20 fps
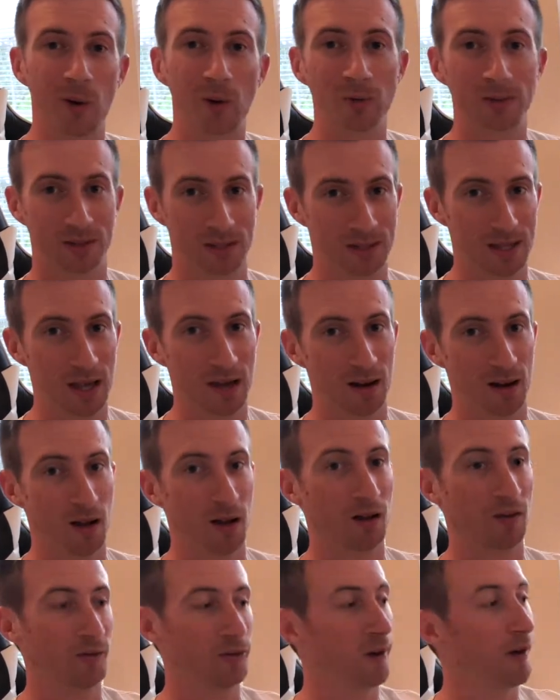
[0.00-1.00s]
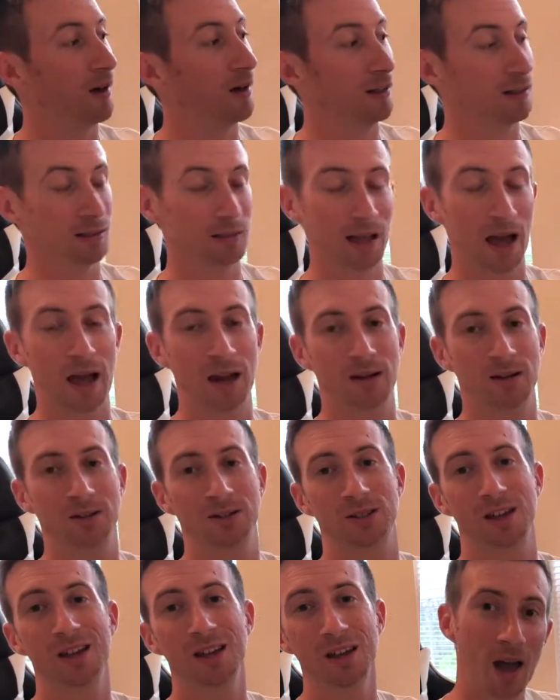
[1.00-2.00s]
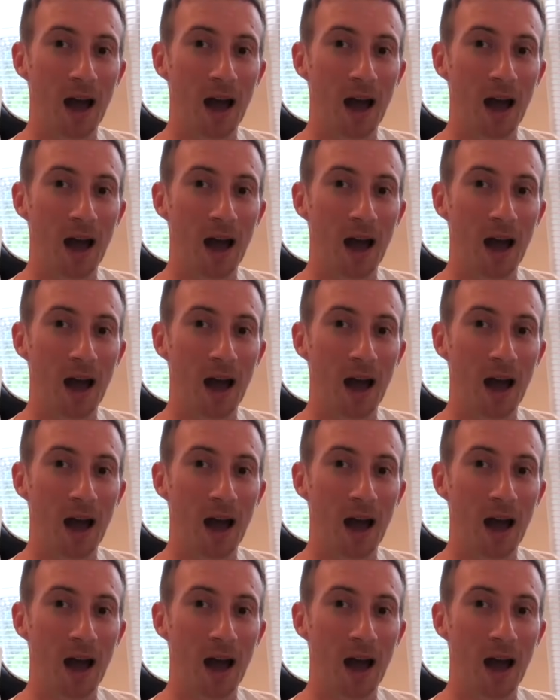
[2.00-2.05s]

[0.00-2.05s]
own set of aligners.